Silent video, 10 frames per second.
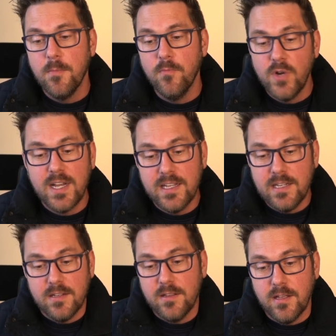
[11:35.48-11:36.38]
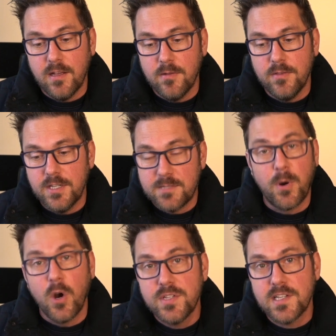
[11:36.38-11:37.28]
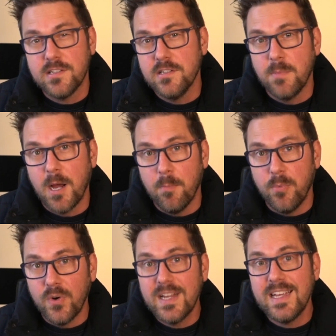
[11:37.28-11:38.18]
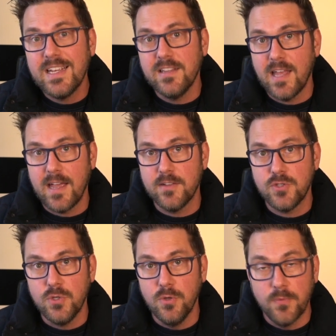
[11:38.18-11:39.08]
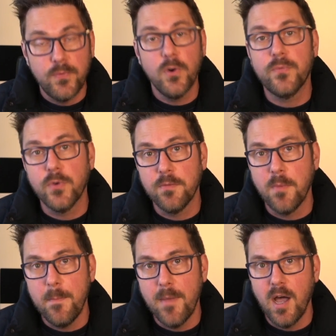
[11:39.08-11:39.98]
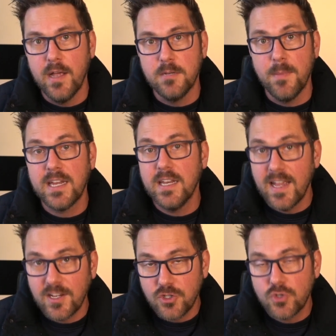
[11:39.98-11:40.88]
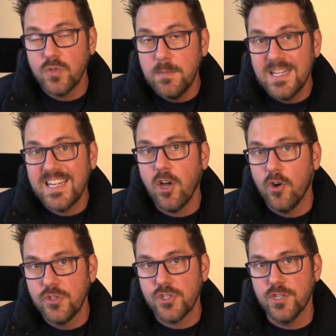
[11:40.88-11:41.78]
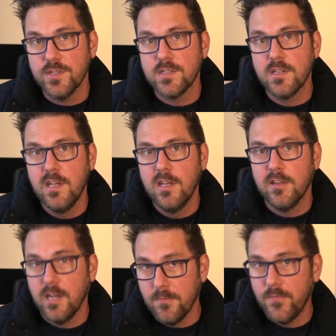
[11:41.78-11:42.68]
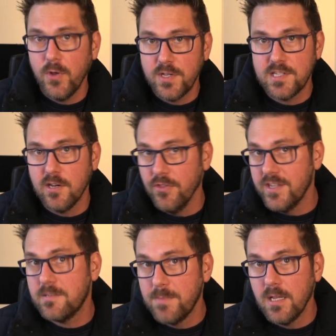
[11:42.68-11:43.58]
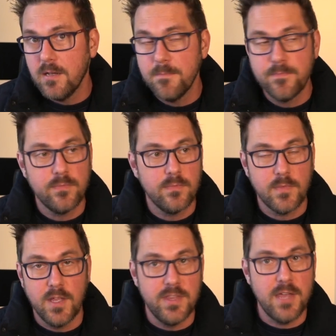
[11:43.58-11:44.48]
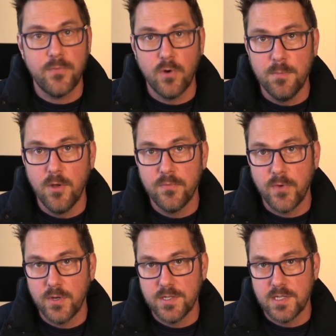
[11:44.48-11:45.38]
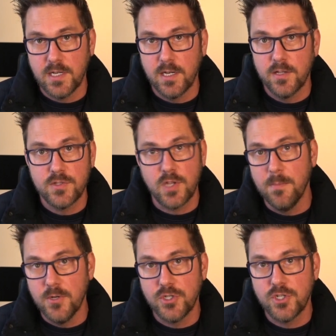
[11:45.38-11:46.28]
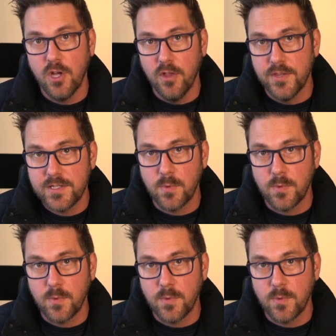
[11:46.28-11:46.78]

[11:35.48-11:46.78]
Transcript: really, this process is about bringing that to the forefront of my mind, making it extremely conscious that I'm focusing on this pillar and therefore I'm not focusing so much on this